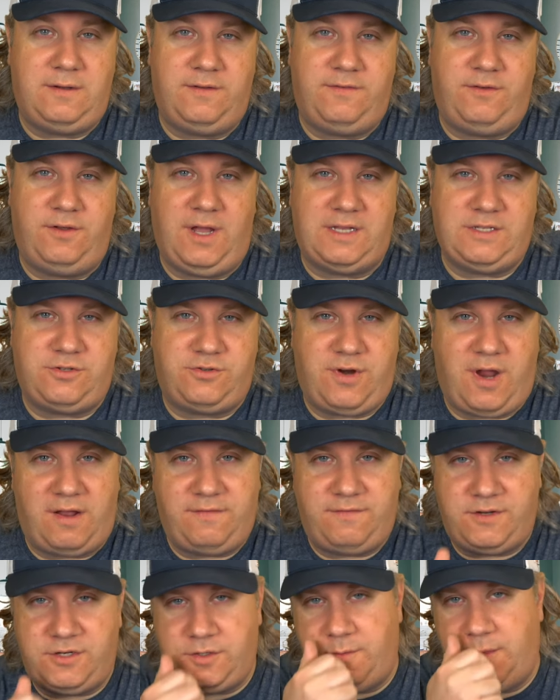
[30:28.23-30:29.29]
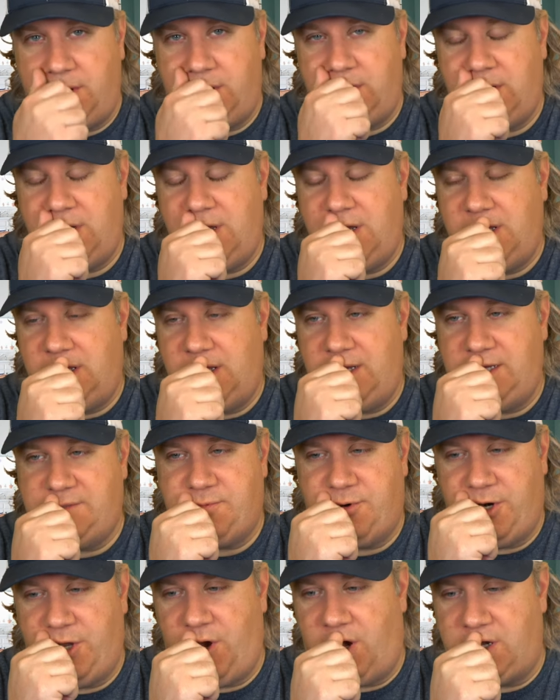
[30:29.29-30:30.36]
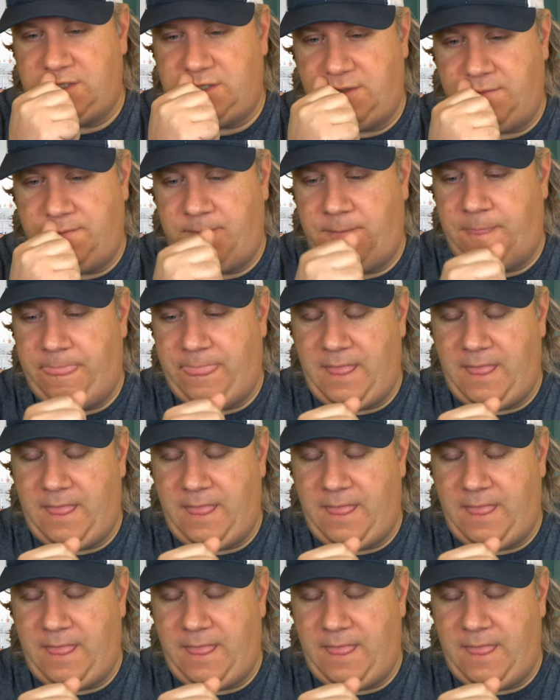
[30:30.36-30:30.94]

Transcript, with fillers: If you guys are trout fishermen, he's pretty awesome.